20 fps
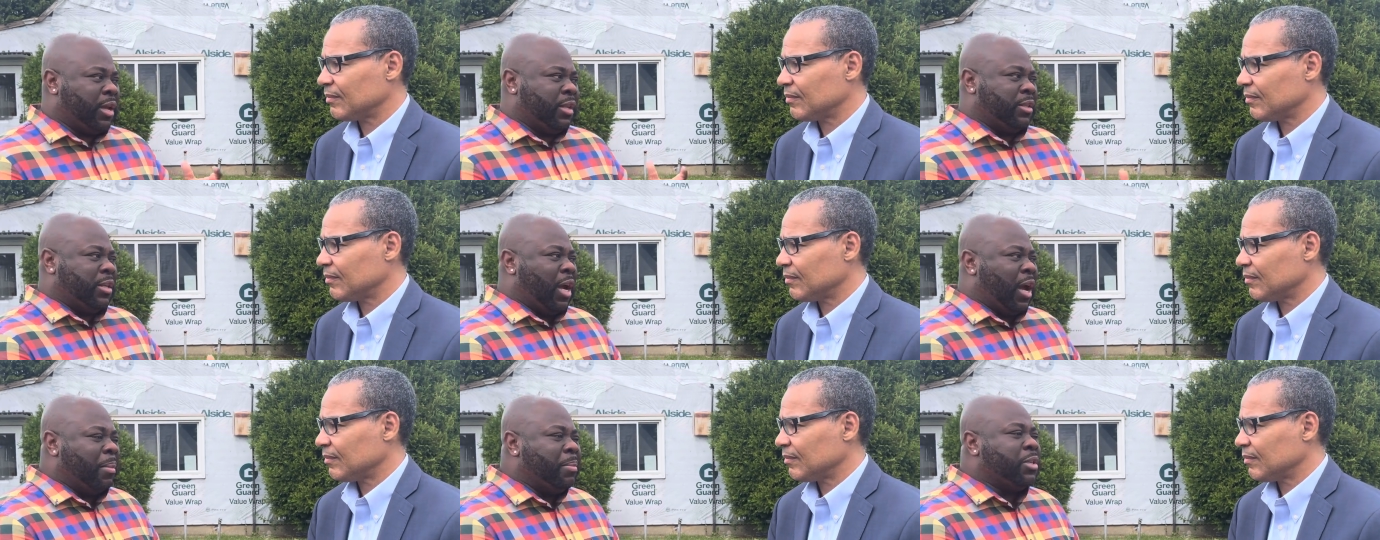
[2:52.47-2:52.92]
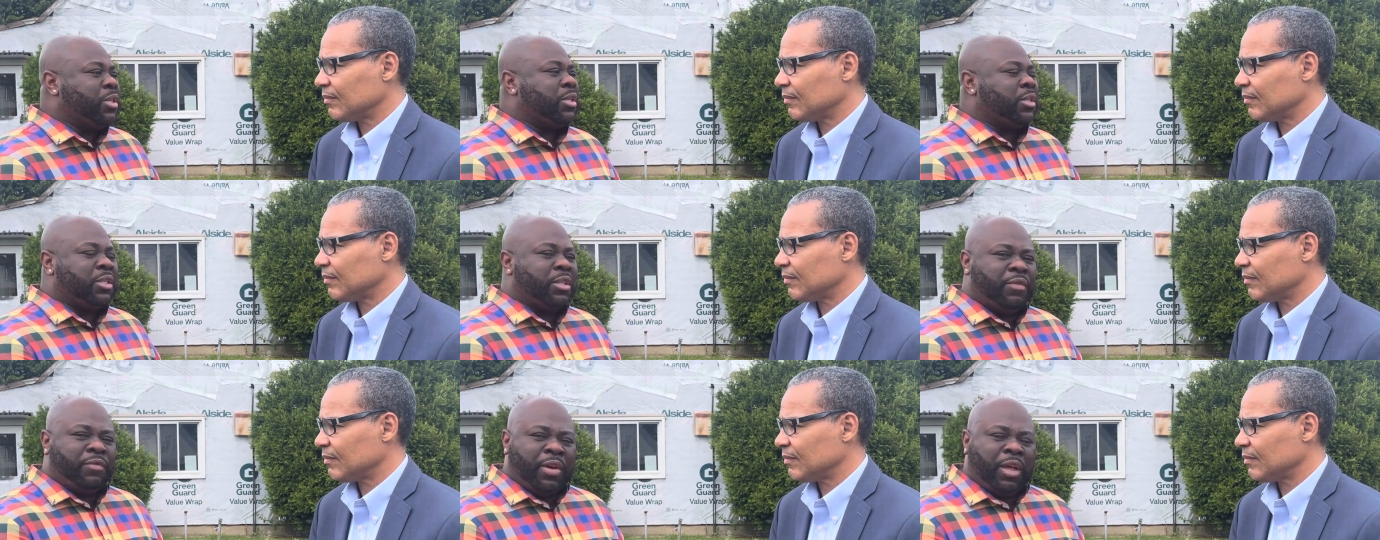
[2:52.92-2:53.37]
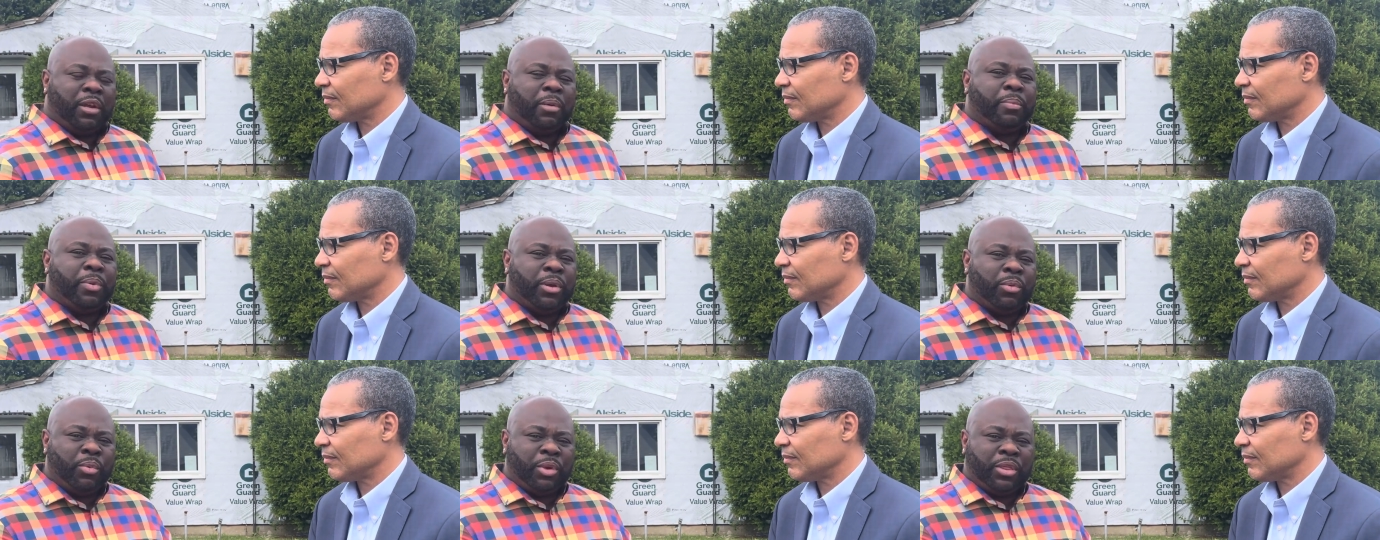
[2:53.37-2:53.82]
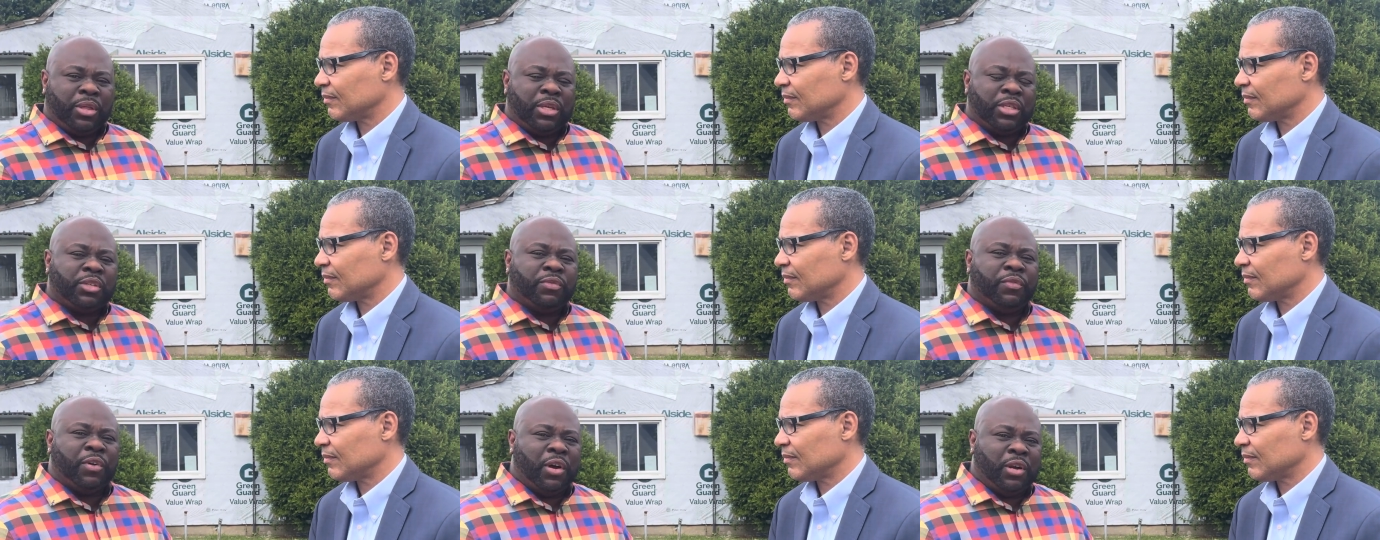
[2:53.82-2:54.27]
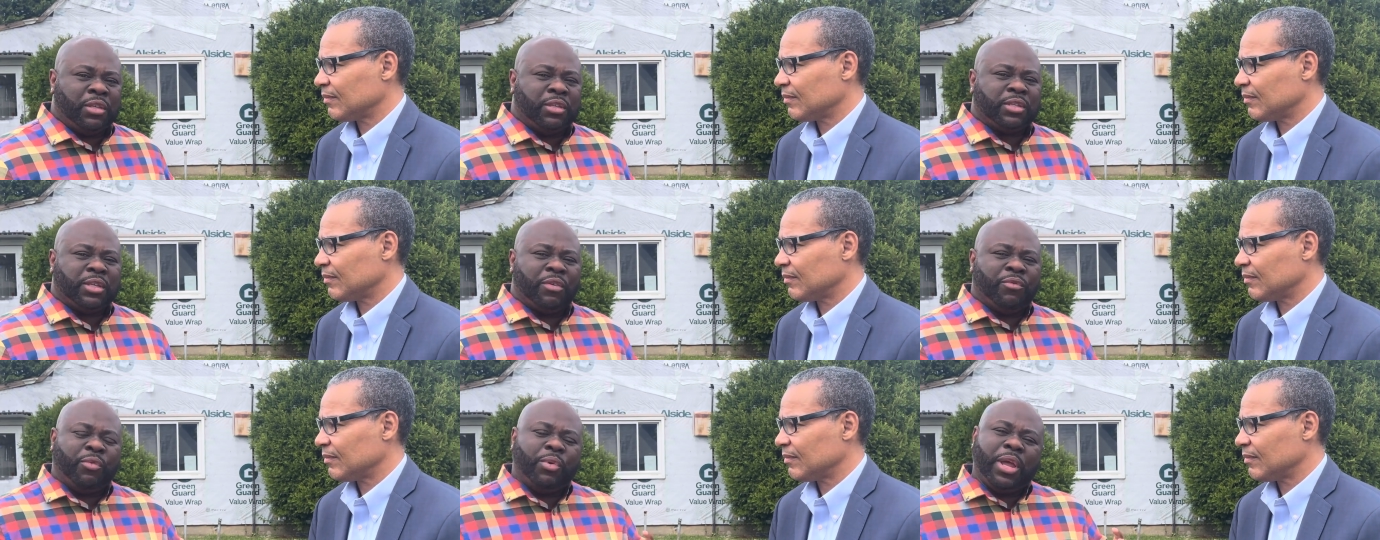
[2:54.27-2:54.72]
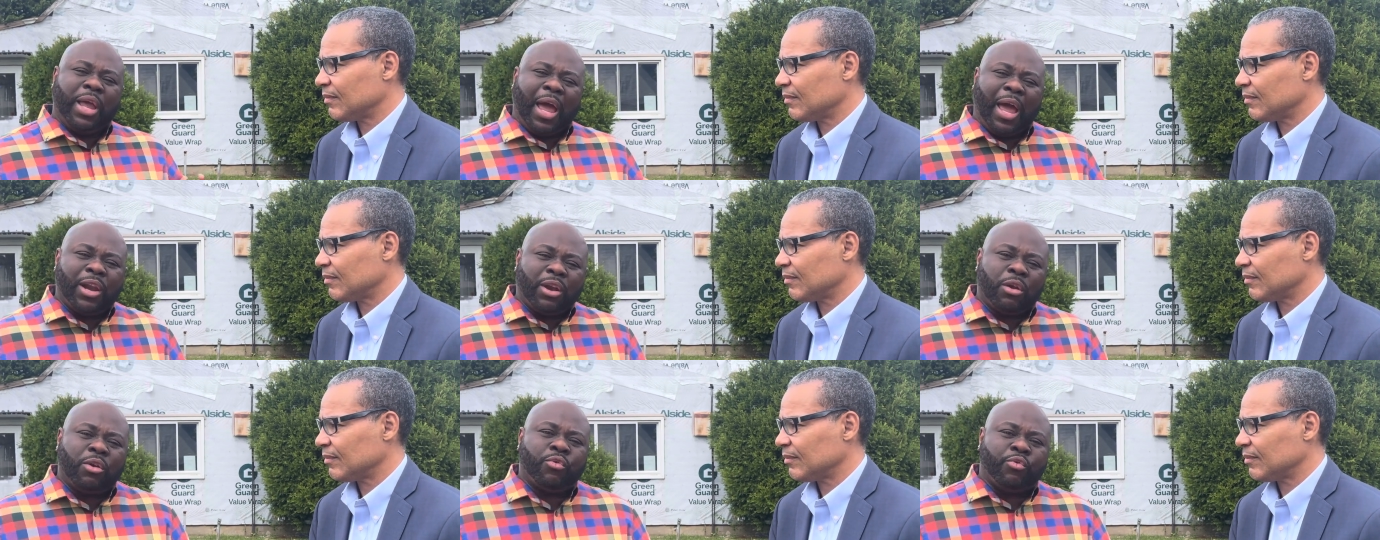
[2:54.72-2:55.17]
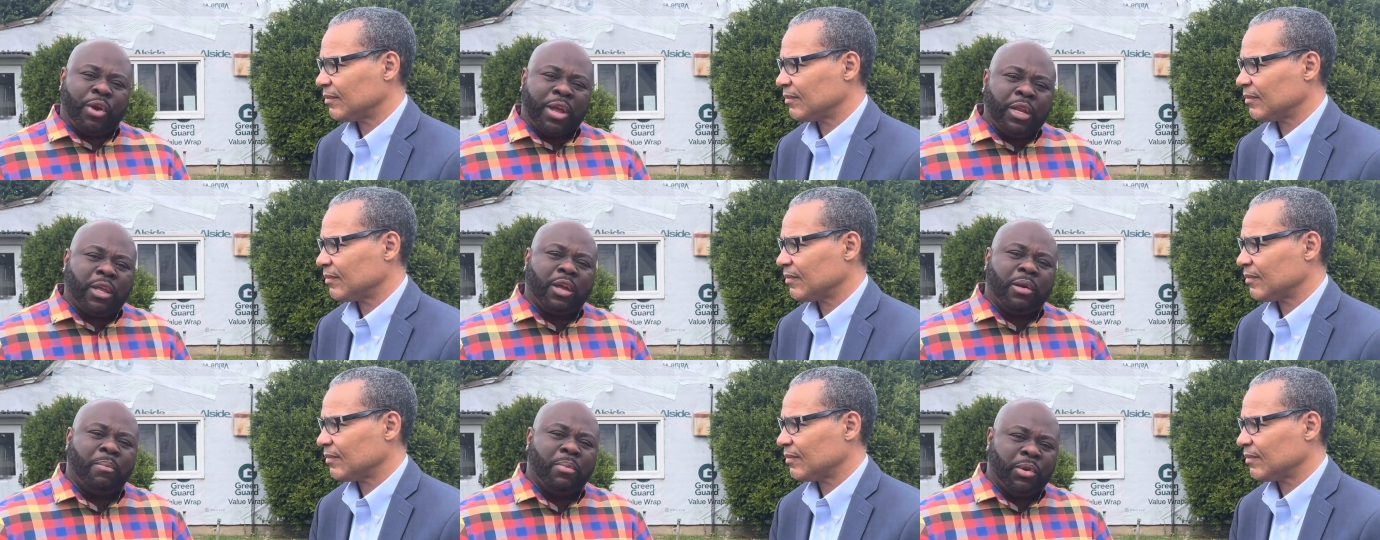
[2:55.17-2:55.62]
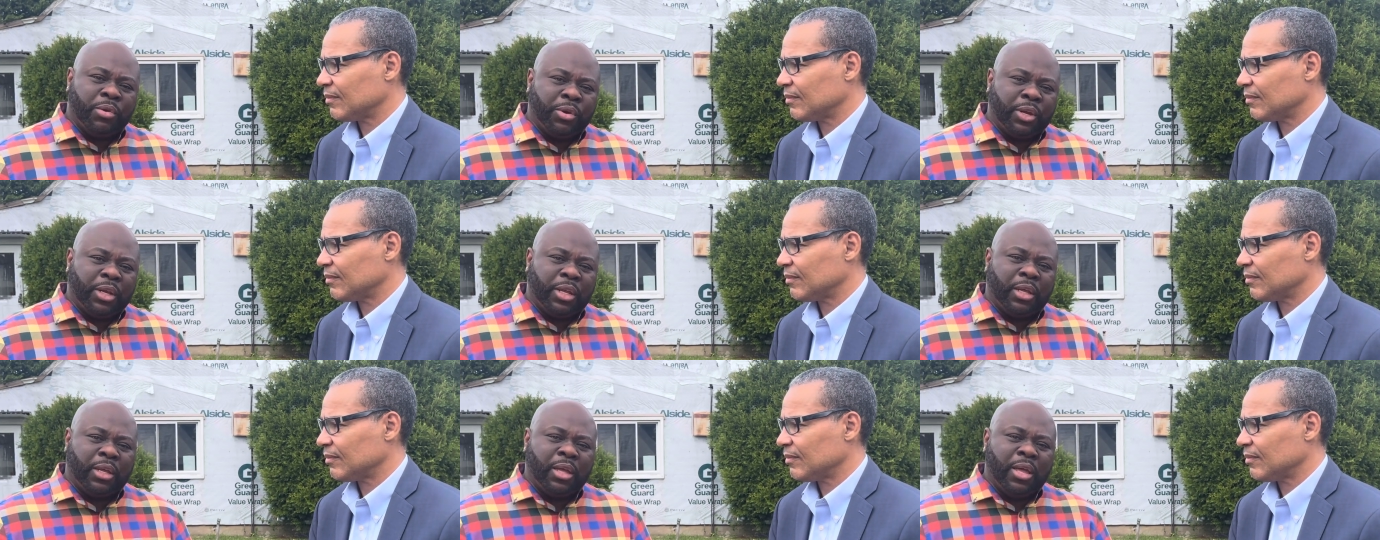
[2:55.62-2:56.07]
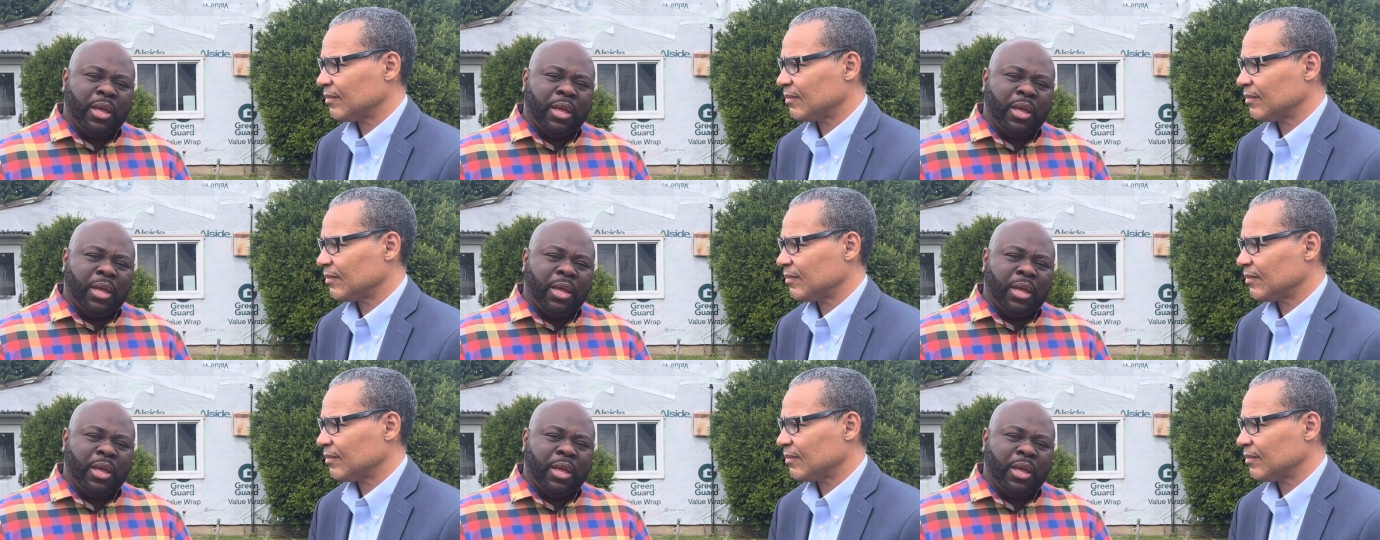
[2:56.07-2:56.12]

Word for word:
Speaker 1: Thomas is developing with his funds, if we had a great community